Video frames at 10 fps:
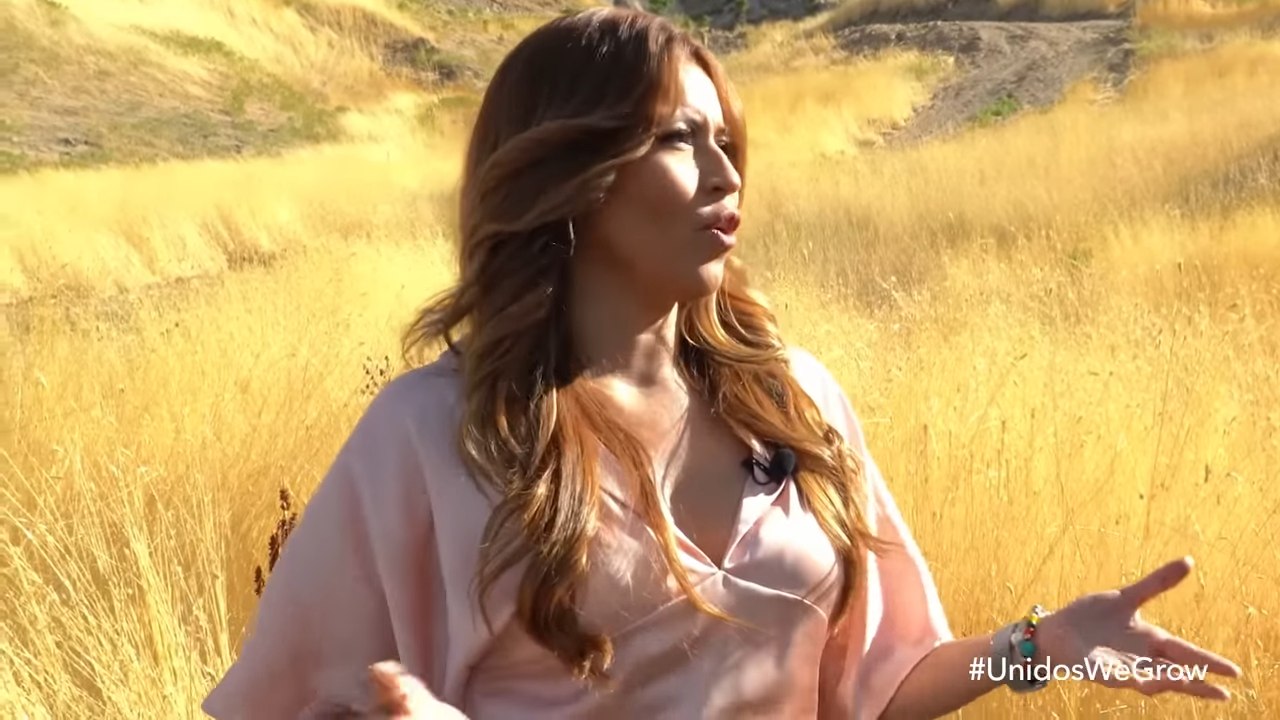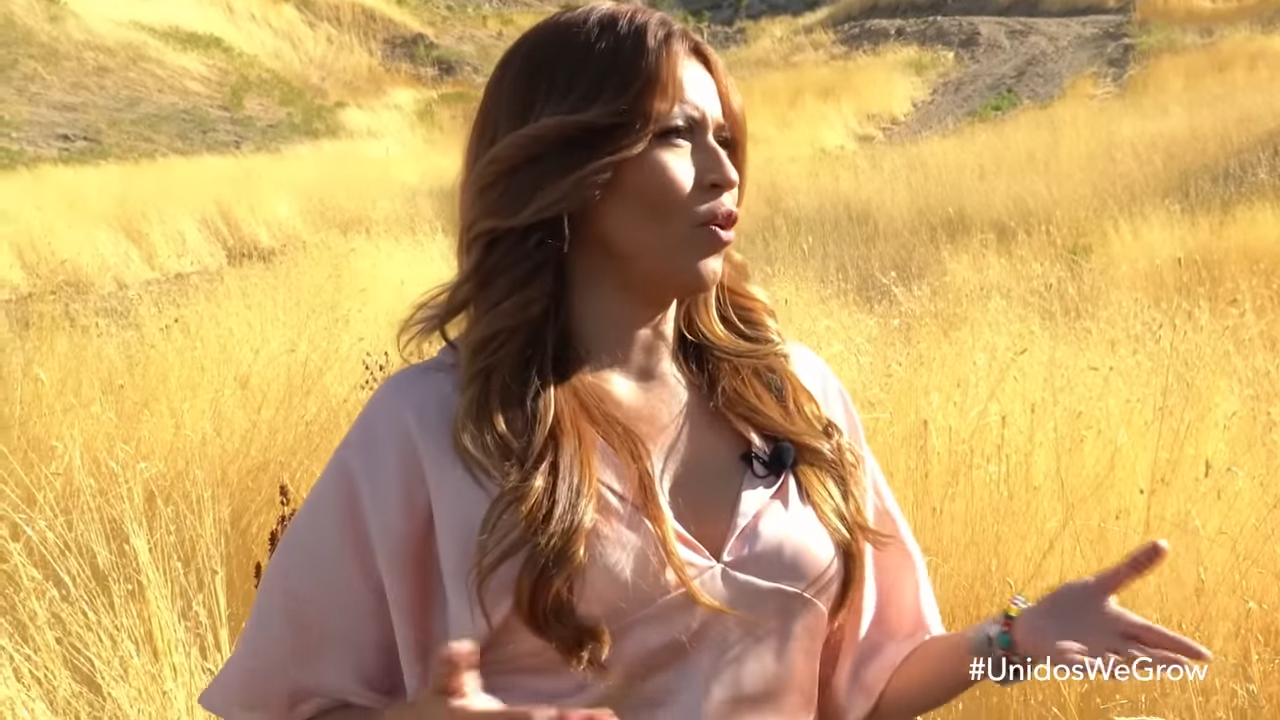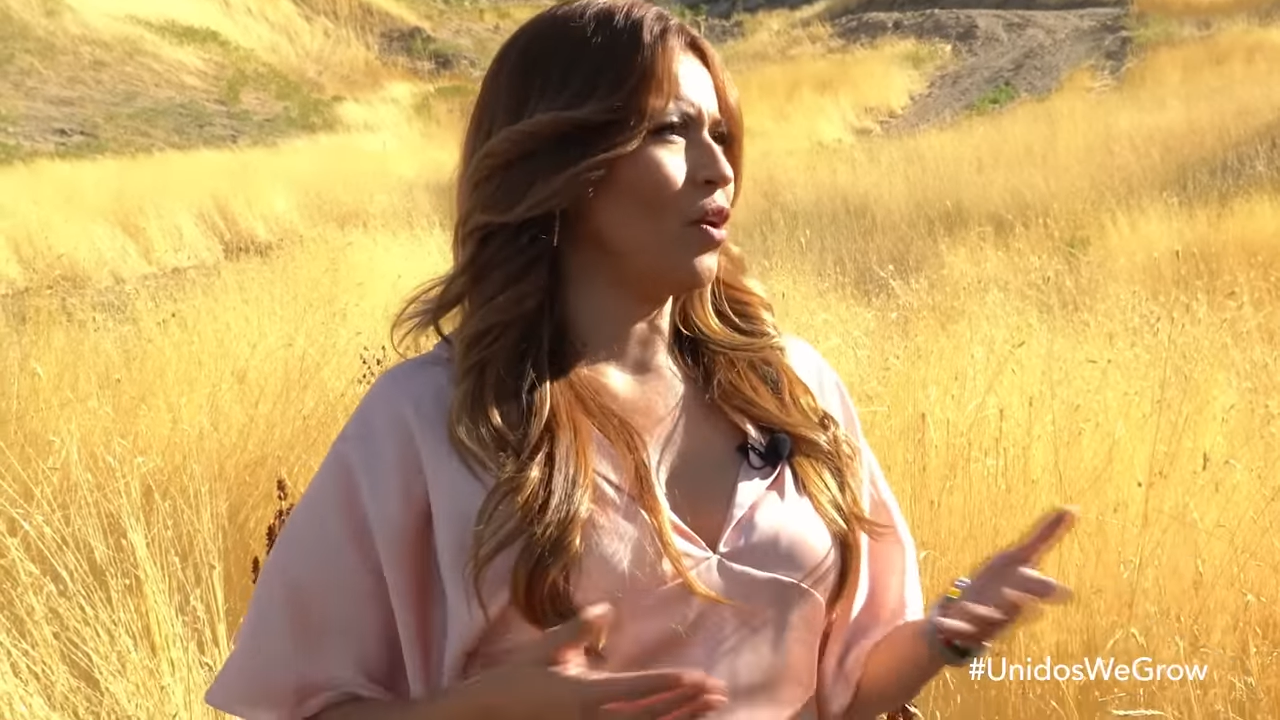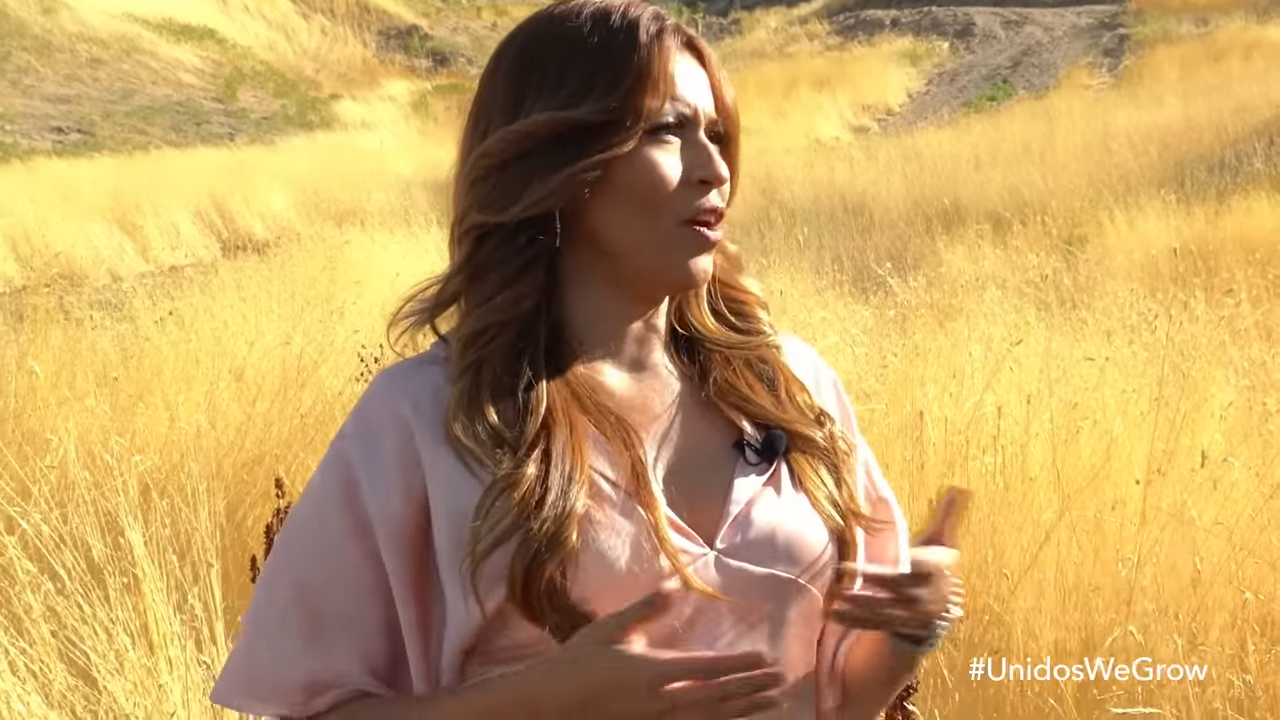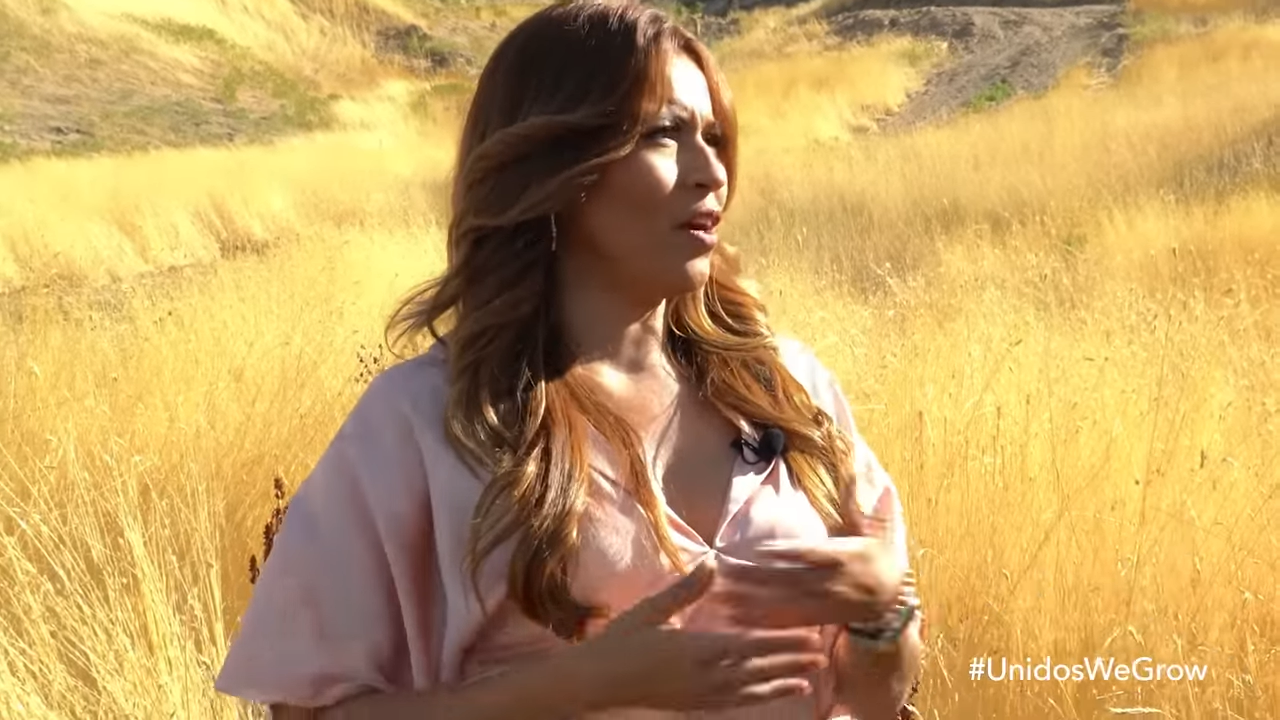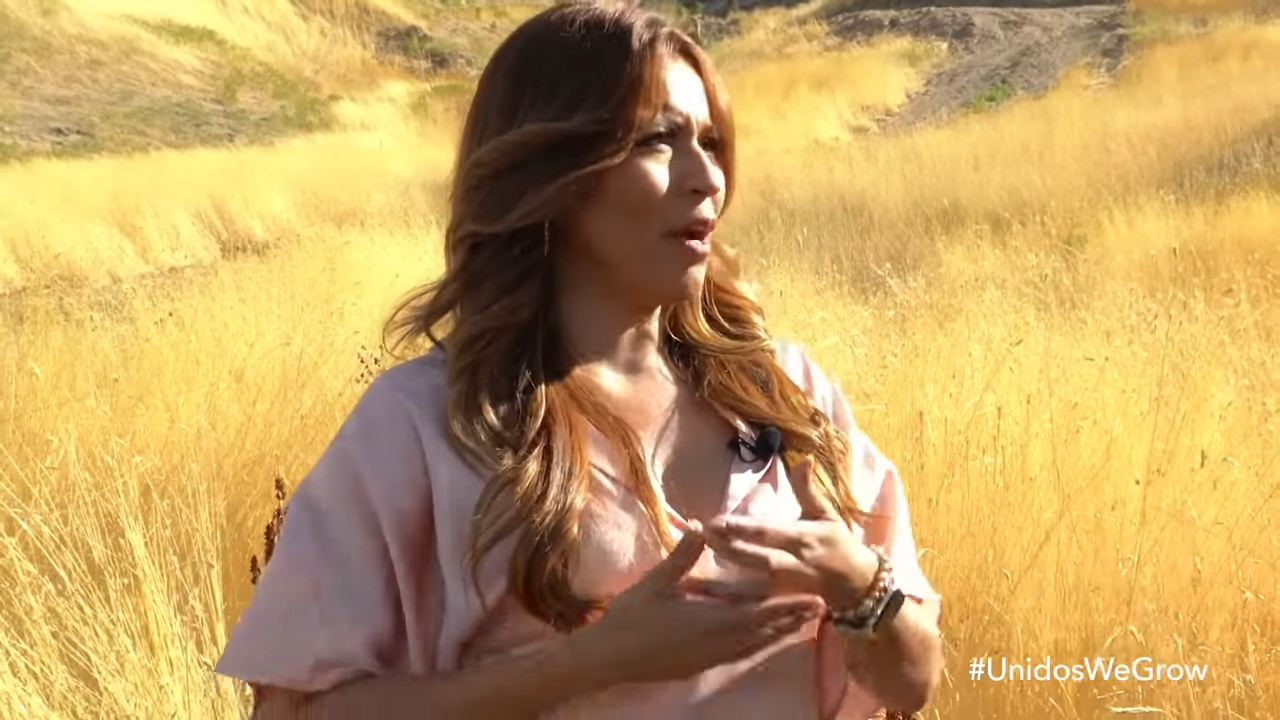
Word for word: or